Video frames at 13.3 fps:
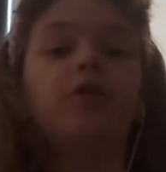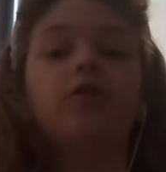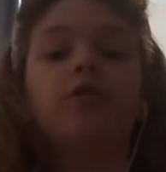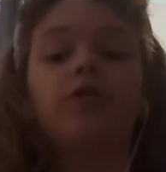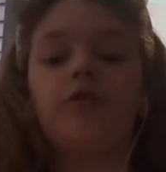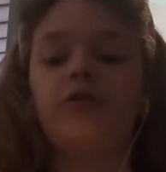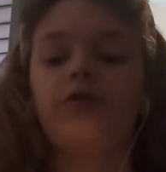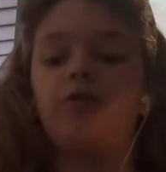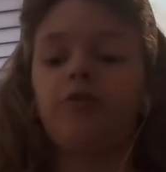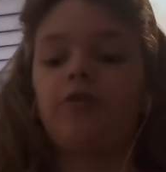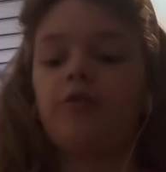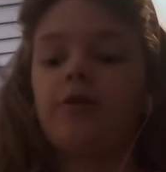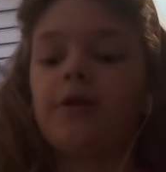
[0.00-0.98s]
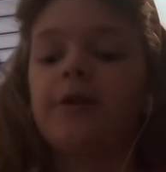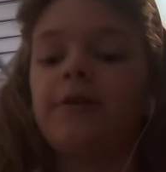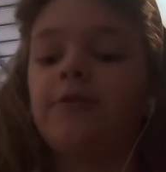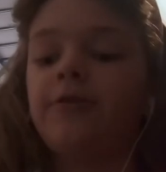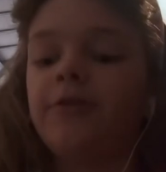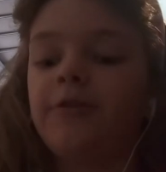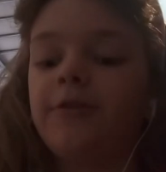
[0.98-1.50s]
because it
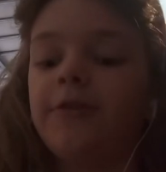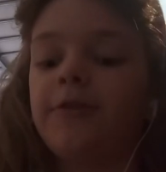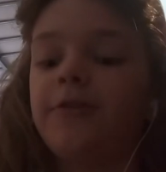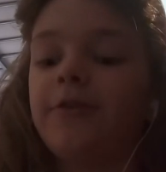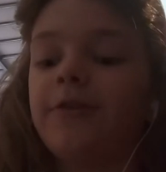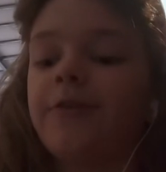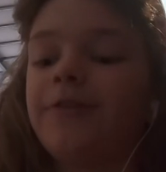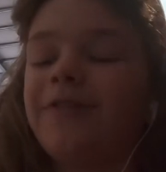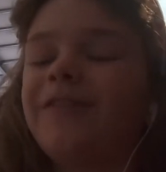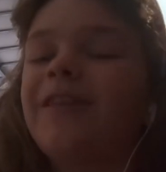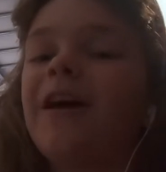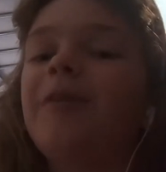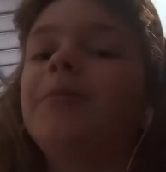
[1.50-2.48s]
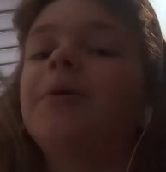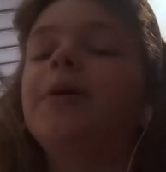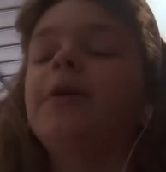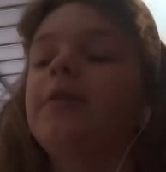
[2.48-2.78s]
just tell me in